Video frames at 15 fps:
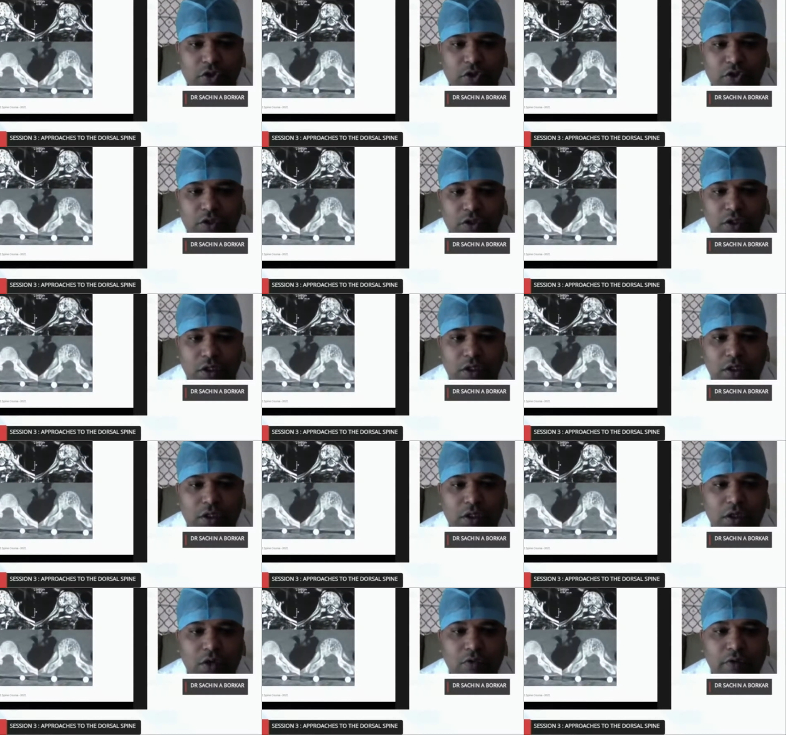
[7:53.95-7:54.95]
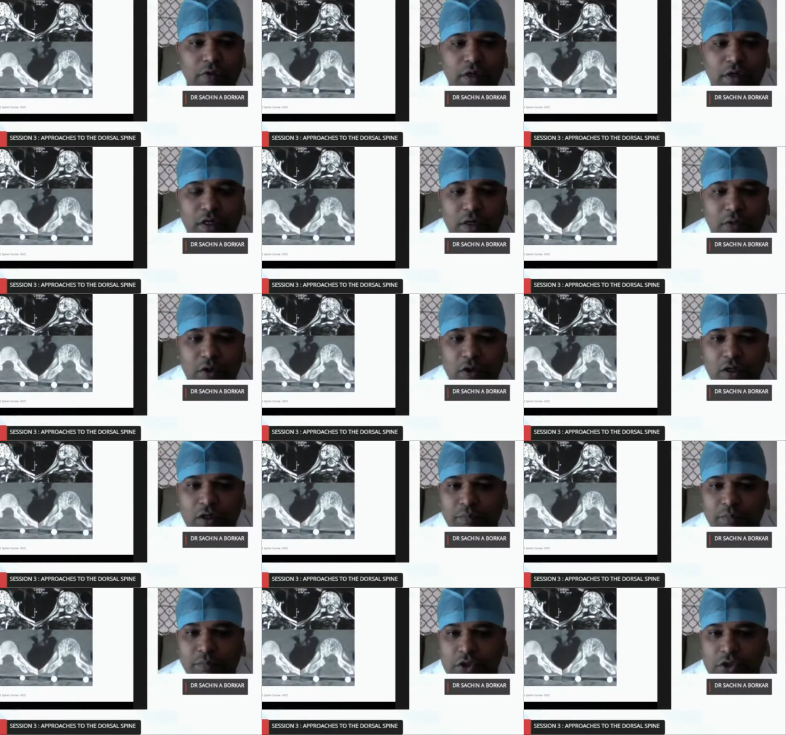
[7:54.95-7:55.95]
The ventral epidural
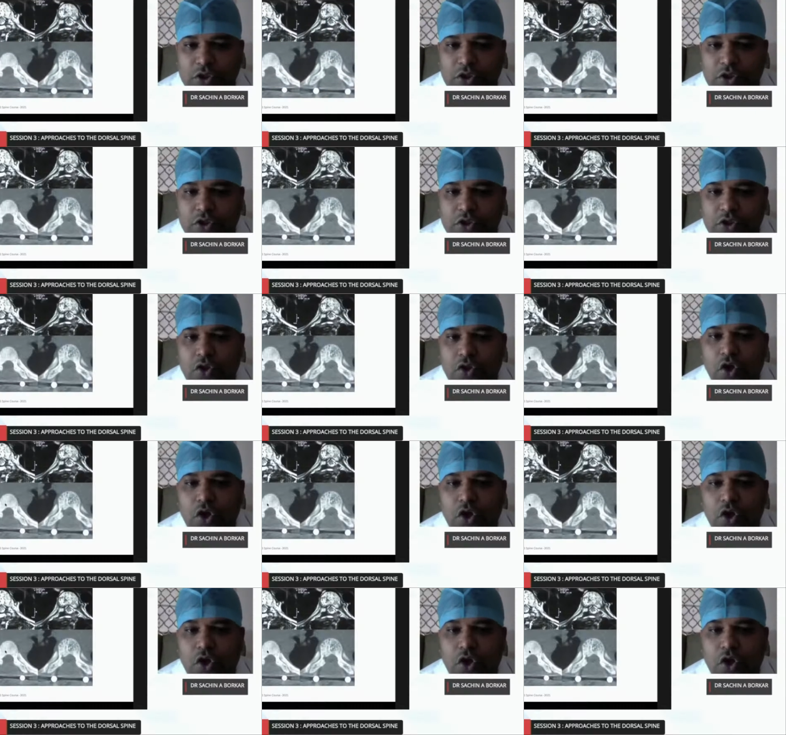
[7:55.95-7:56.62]
compression is gone.